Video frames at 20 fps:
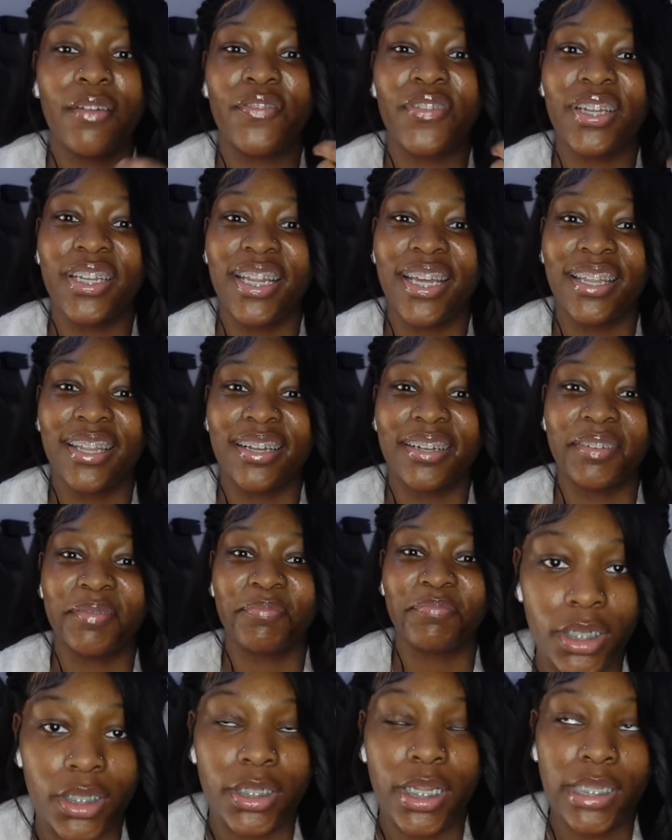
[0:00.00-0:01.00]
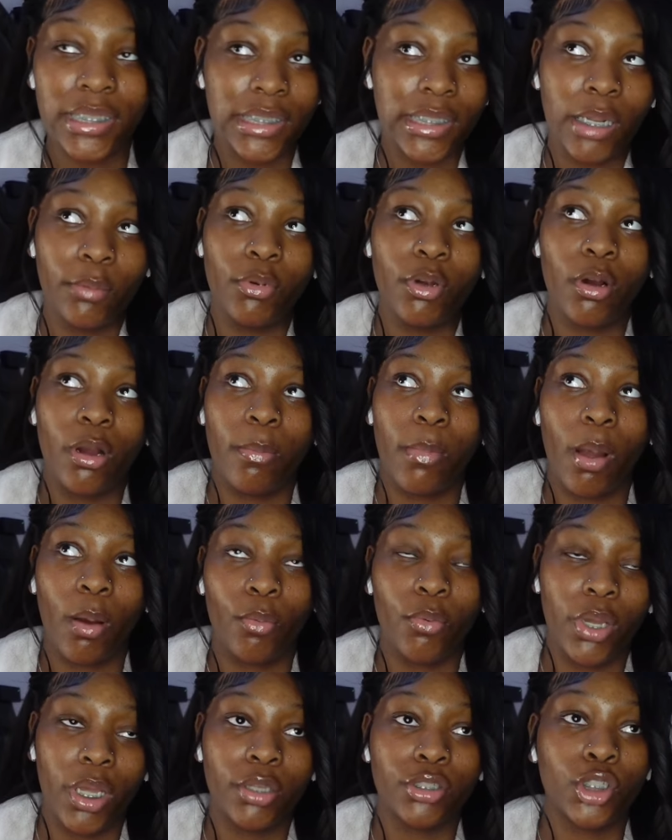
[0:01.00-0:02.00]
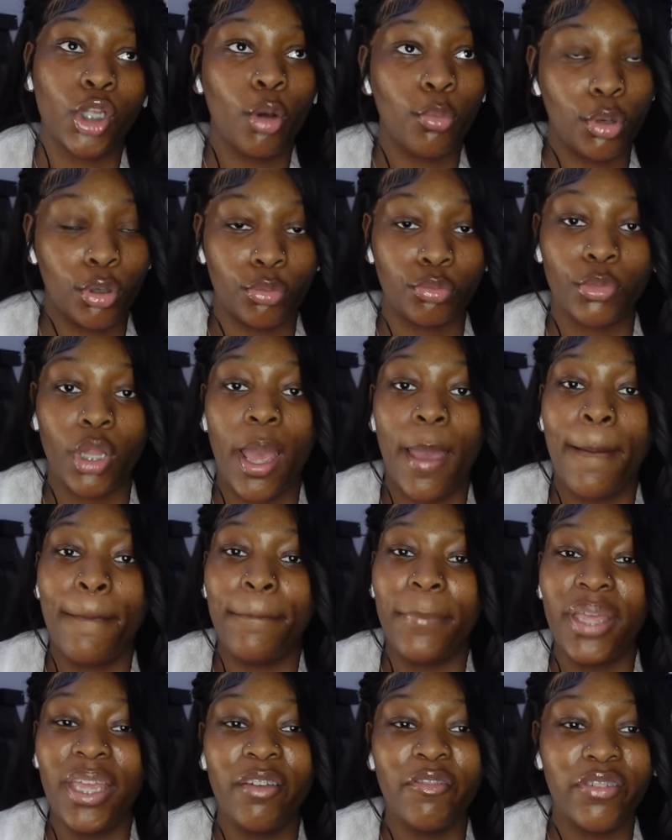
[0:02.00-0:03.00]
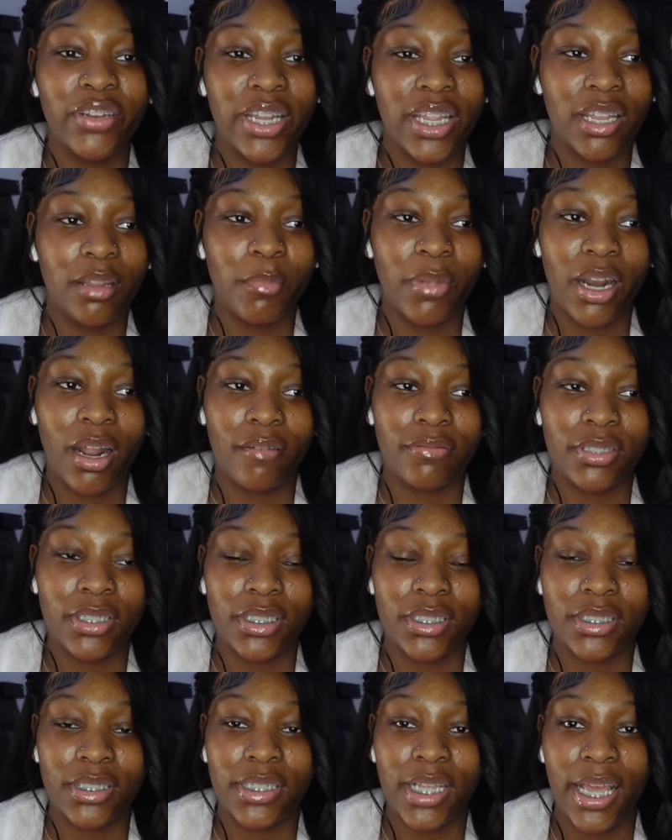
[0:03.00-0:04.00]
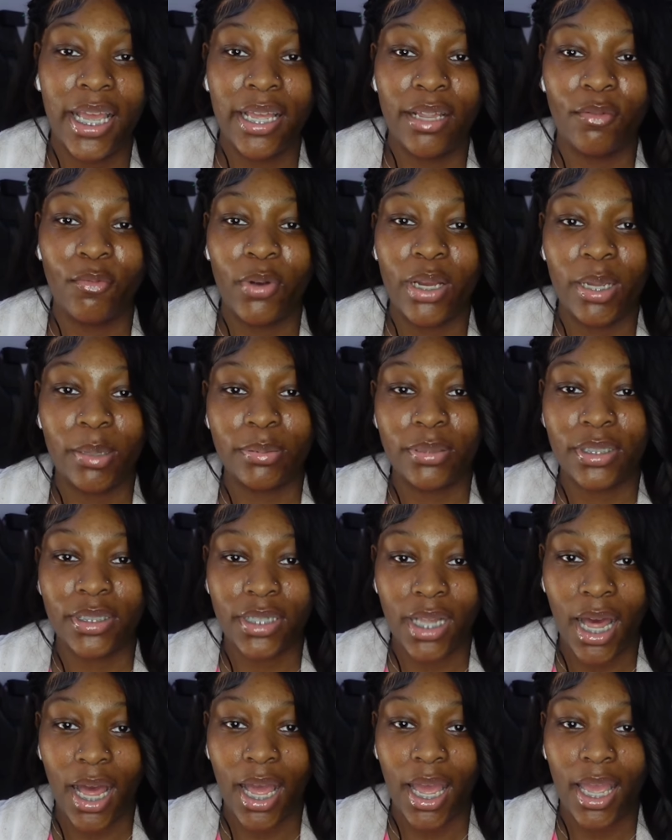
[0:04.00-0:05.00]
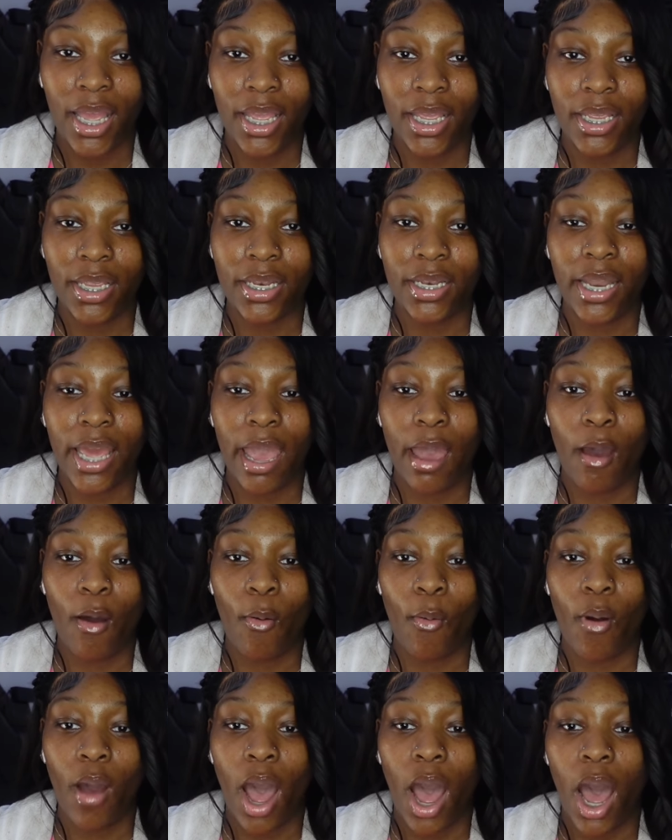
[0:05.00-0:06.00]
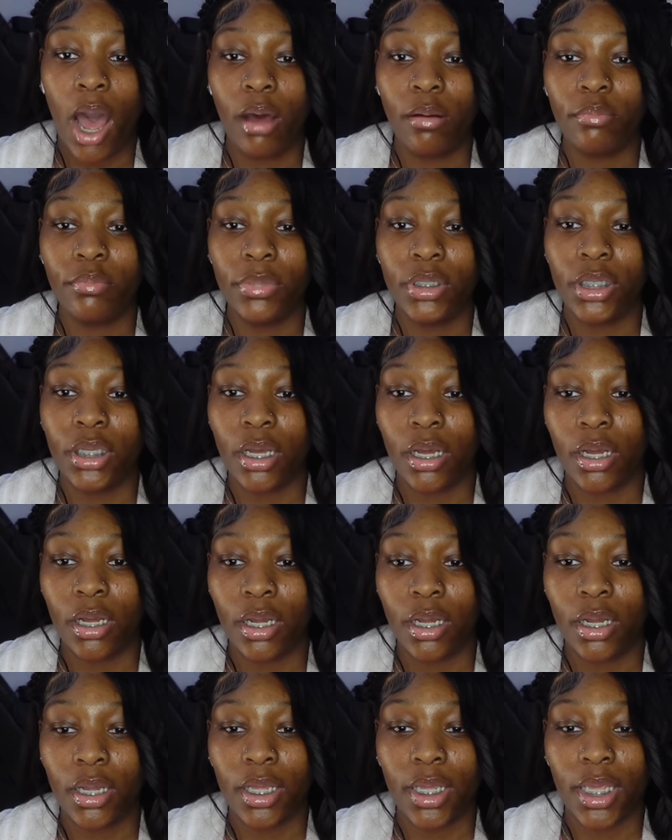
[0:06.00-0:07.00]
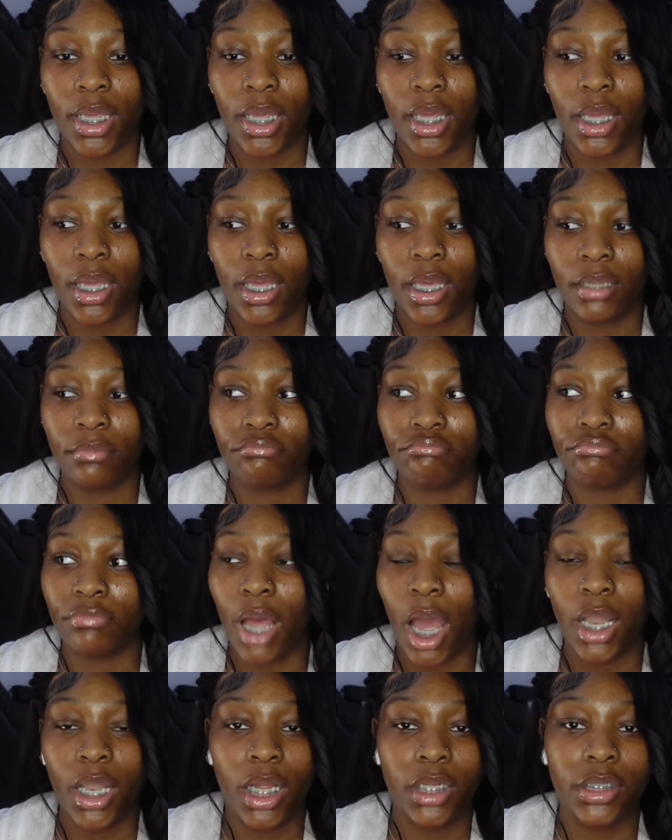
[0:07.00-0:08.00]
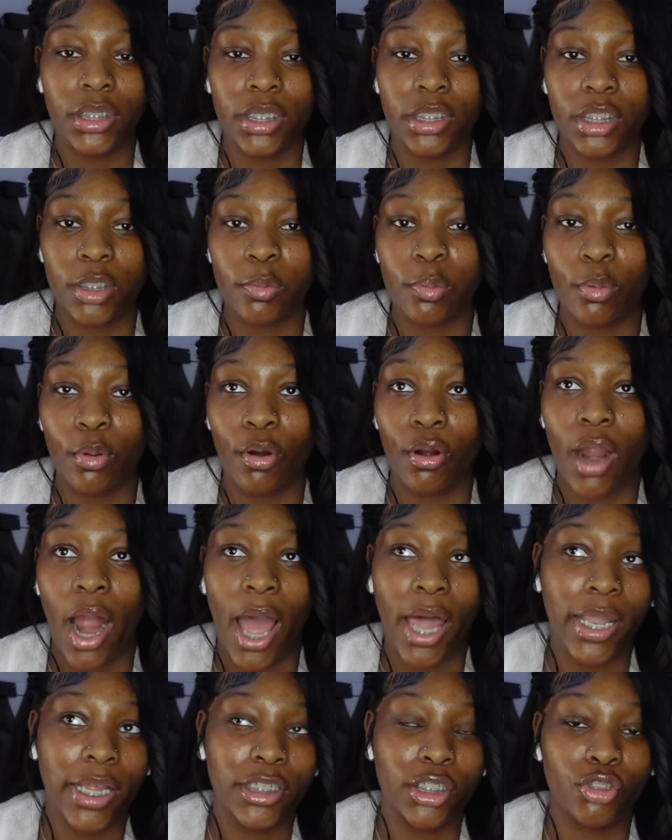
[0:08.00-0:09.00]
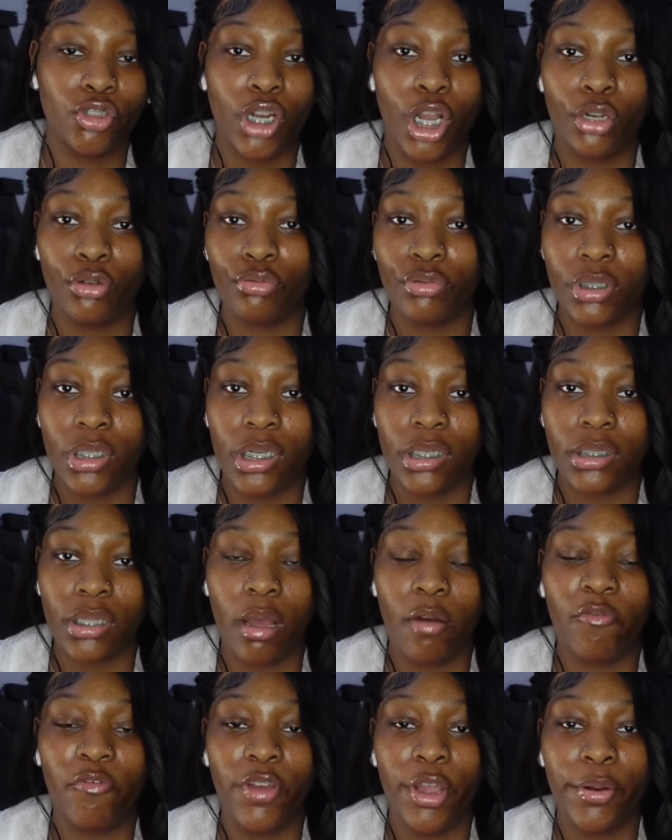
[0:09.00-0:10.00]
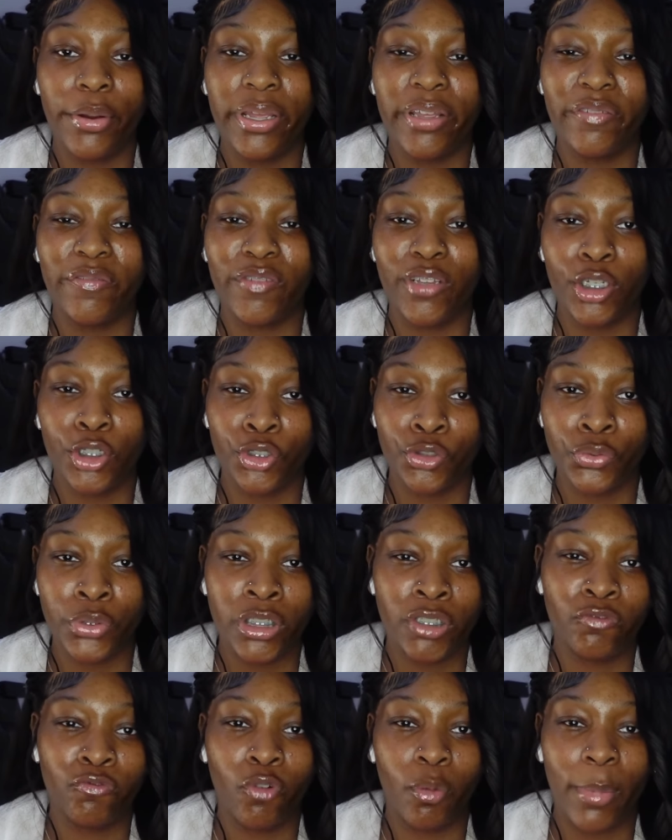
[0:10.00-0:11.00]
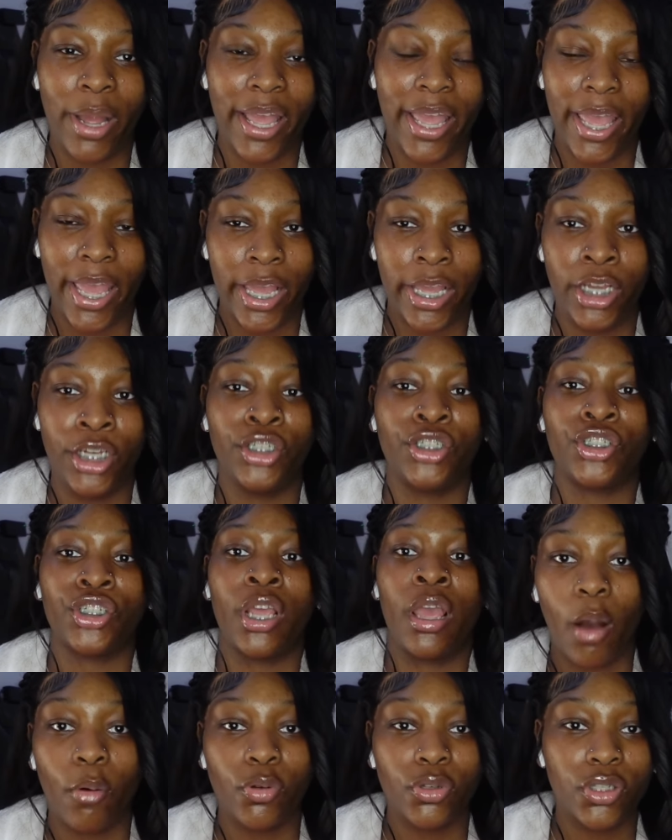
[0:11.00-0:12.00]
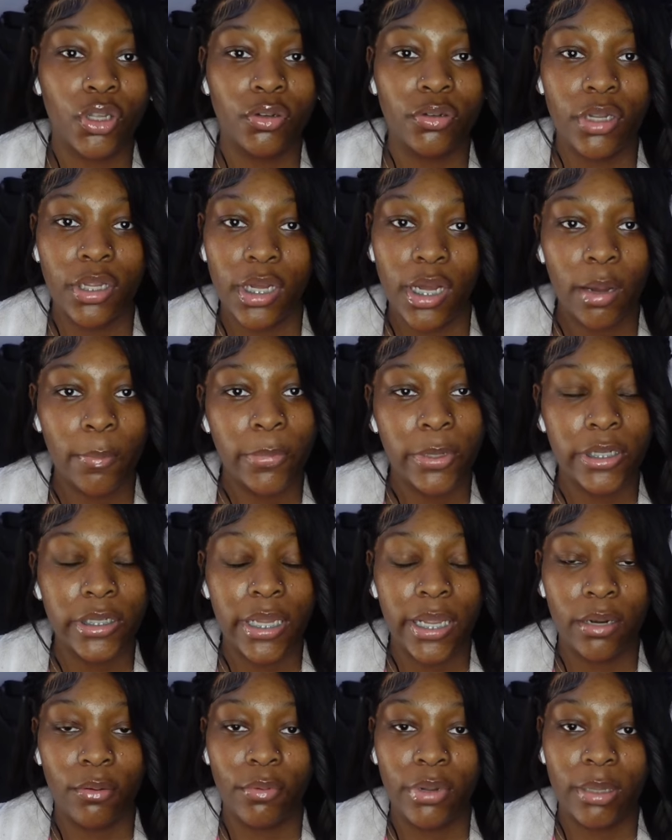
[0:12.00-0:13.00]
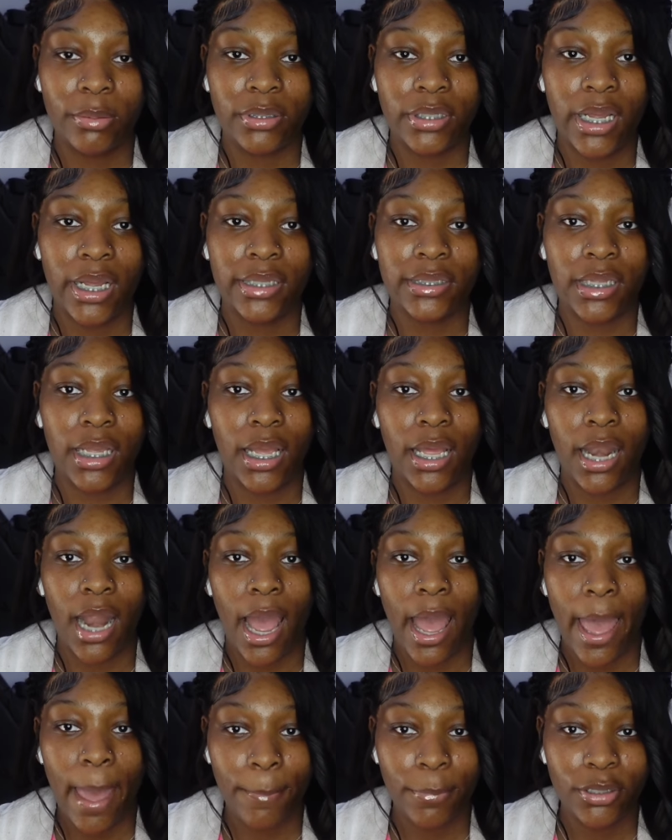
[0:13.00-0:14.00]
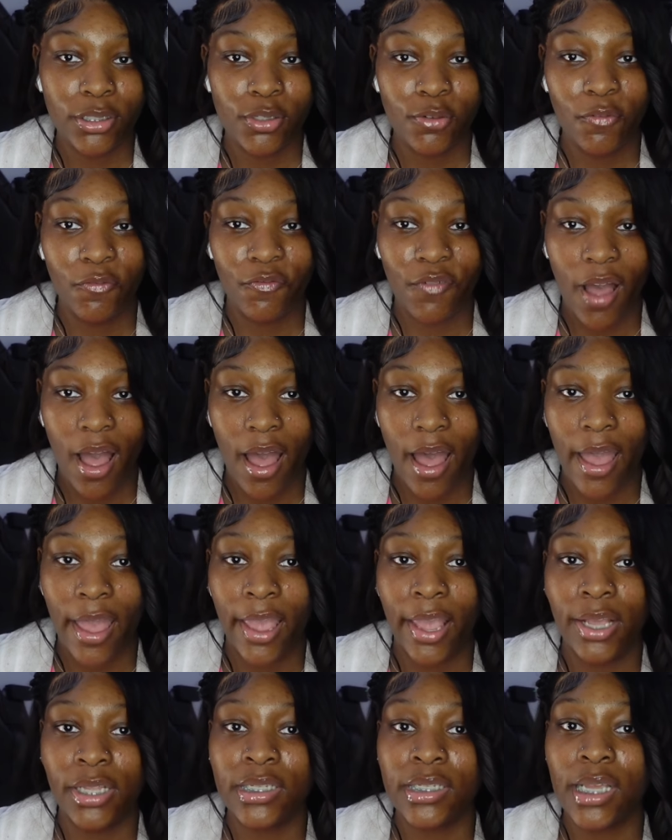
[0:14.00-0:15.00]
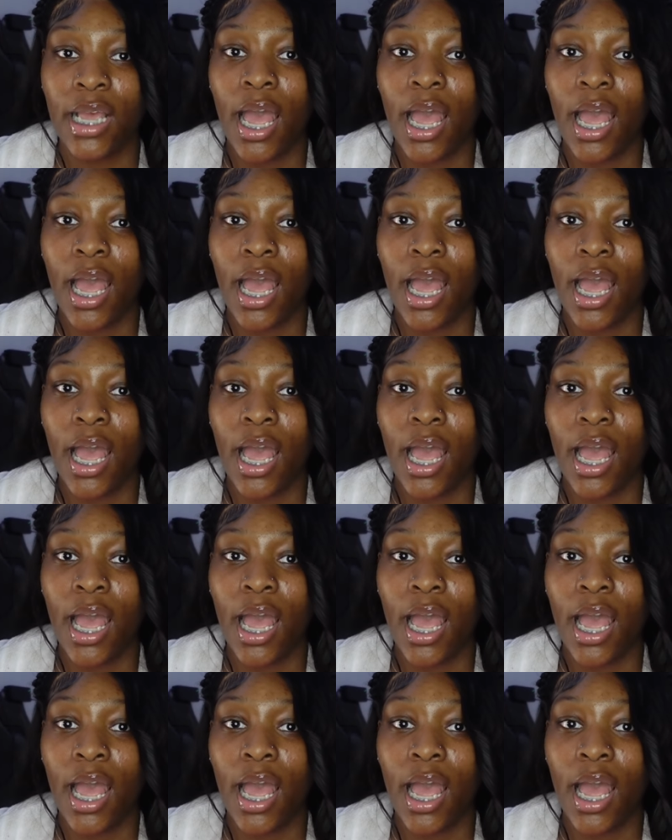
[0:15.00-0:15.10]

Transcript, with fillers: her vanilla that's the name we're gonna come up with so boom me and Vanilla met off this dating website. Now, I'm young and I like to explore. I like to try new things. I'm very adventurous for my age. I was on a couple of dating websites and I happened to find